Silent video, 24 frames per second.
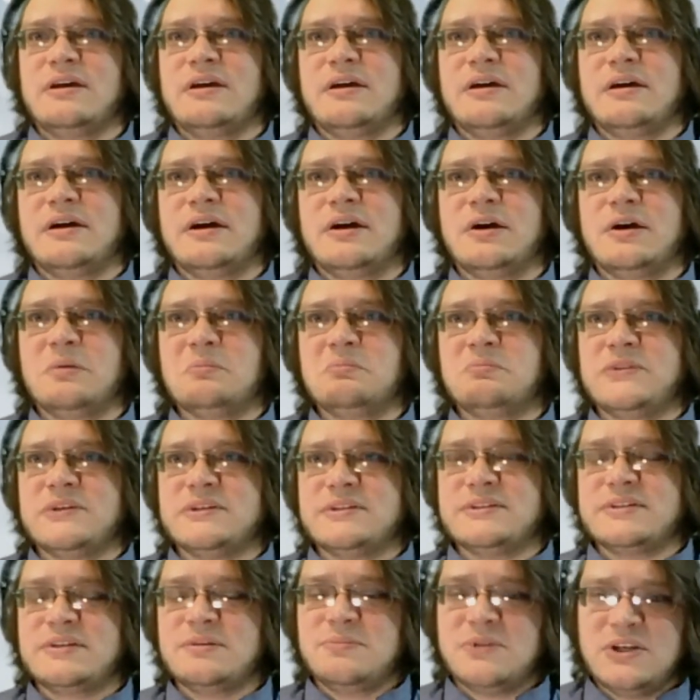the
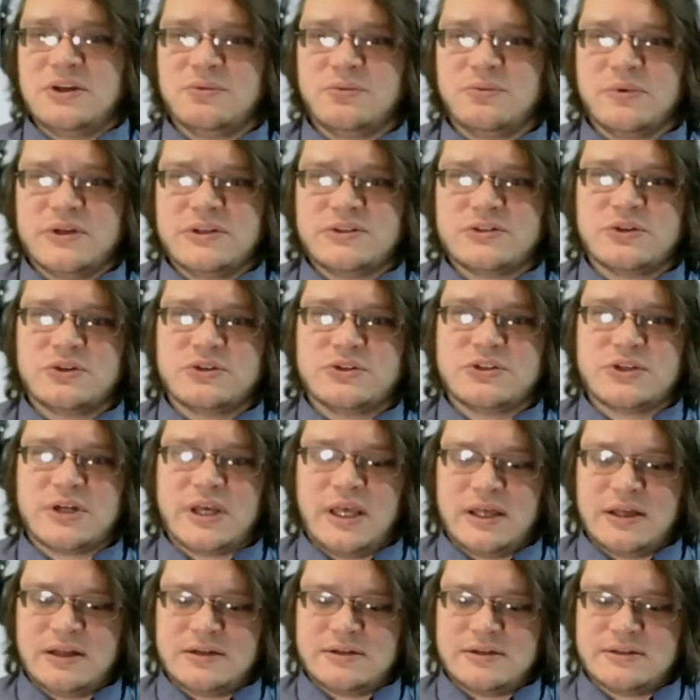CBD research
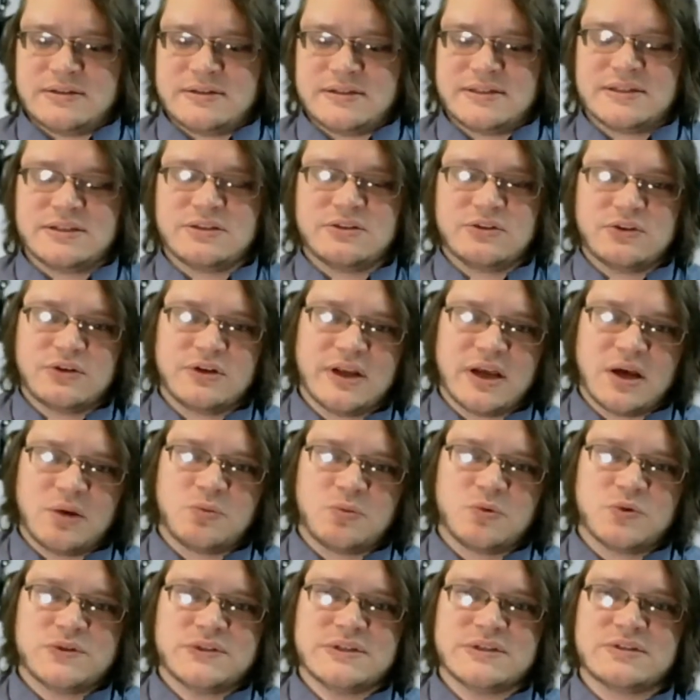and this
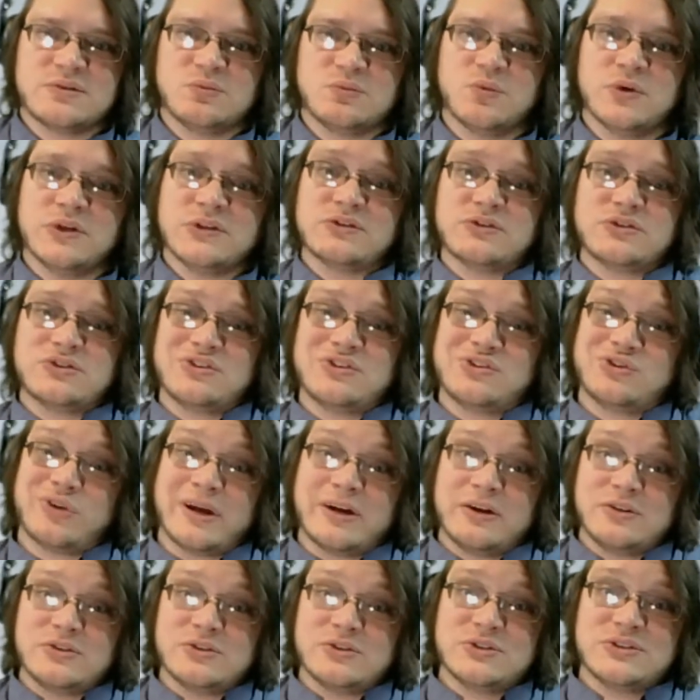endocannabinoid system research to try
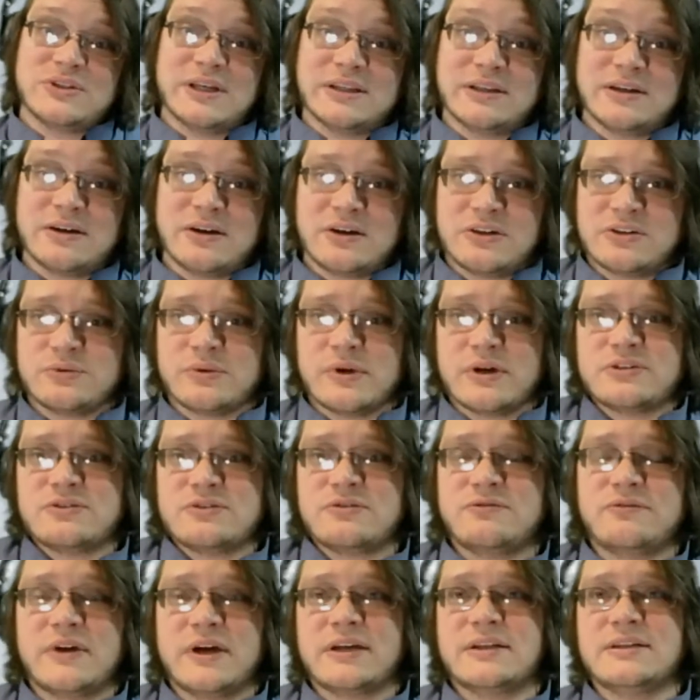to understand the entourage
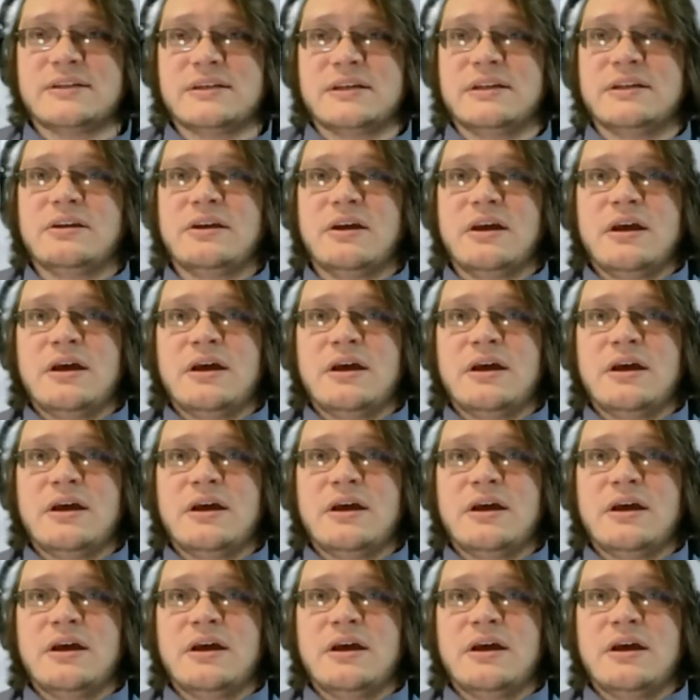effect. And